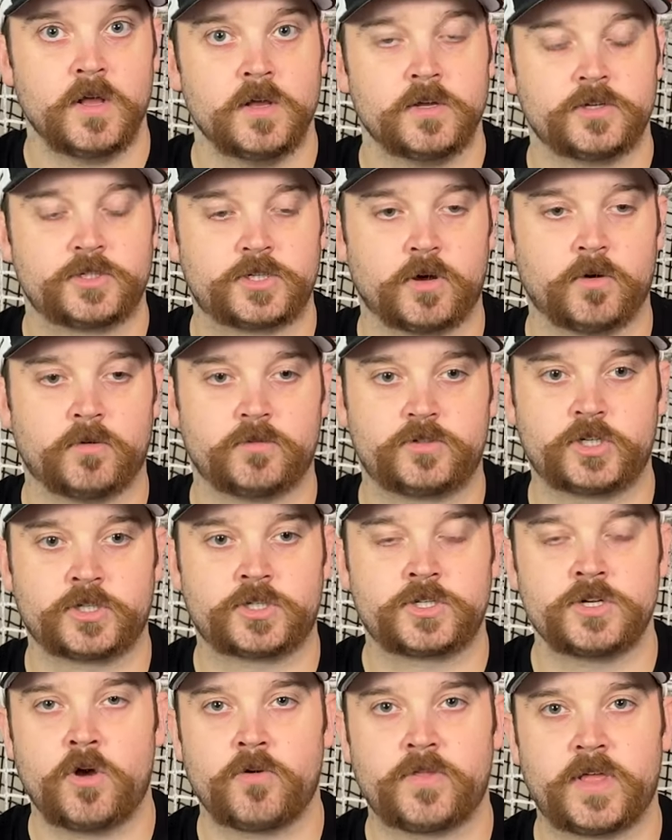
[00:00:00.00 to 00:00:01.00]
So
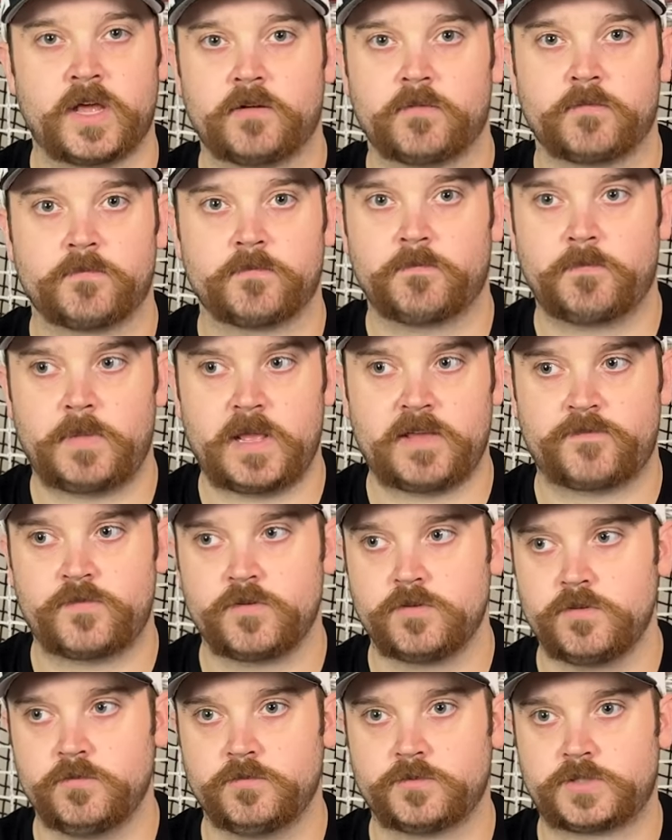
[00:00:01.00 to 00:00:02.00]
just know that if you
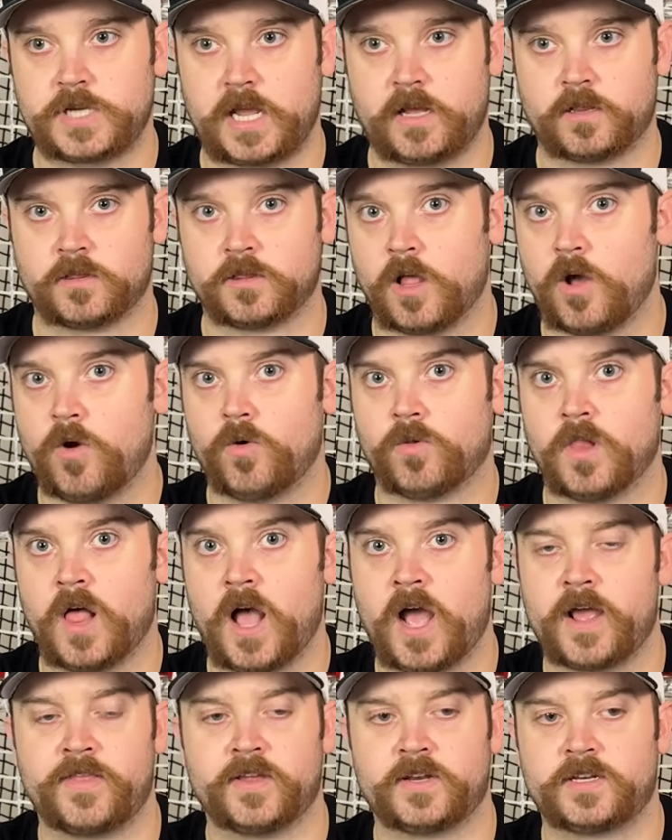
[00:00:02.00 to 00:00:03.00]
use a low
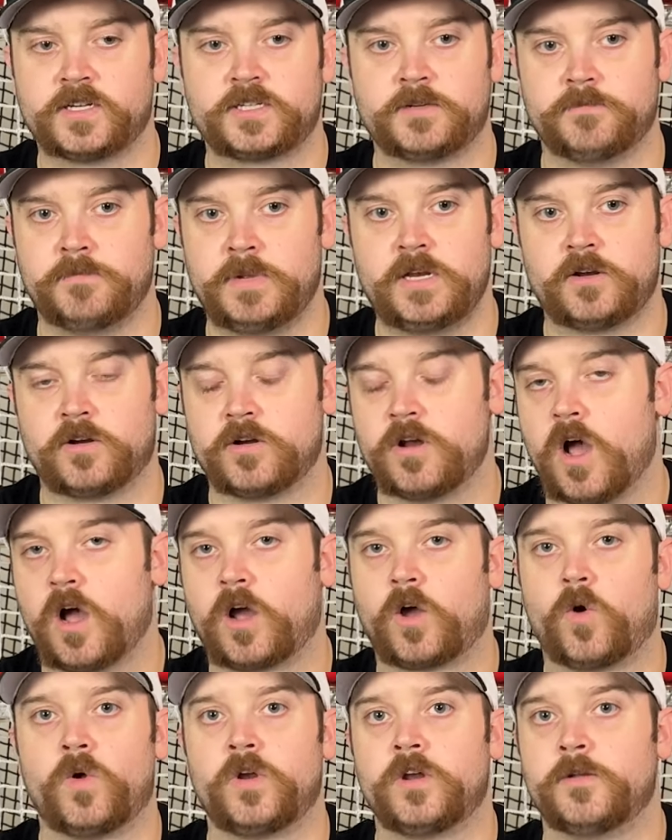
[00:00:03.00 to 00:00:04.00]
lie, that doesn't mean you're
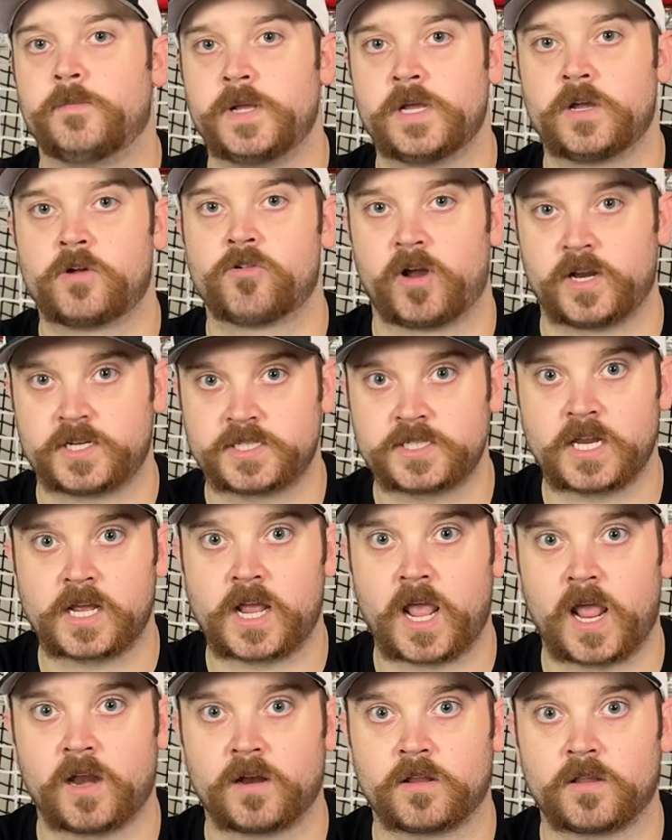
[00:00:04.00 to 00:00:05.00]
not going to be a great stick
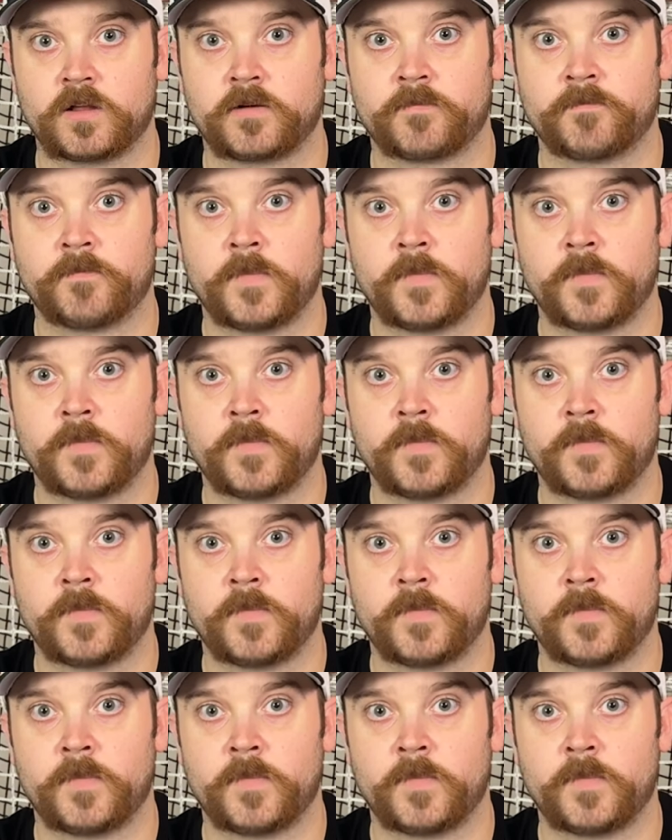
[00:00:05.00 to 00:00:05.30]
handler.